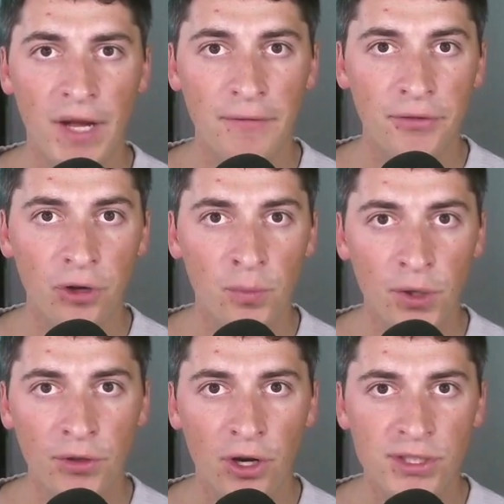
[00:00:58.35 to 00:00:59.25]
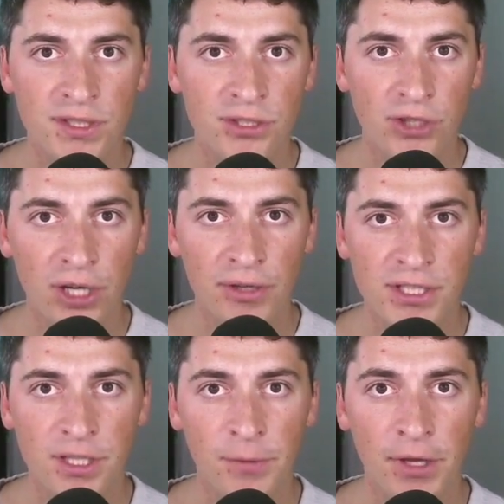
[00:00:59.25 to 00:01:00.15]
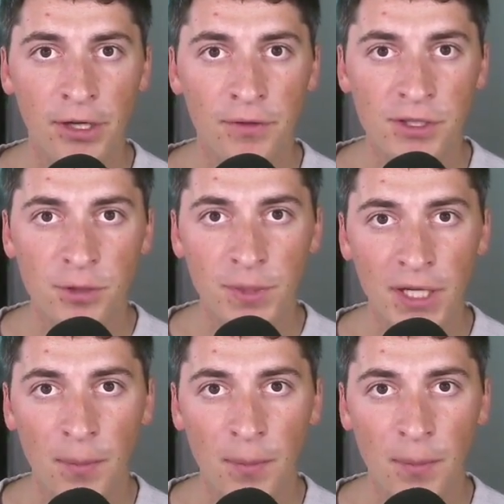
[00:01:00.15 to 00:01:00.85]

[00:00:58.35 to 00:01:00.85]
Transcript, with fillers: I've thrown both cars in the drag race simulator. This will be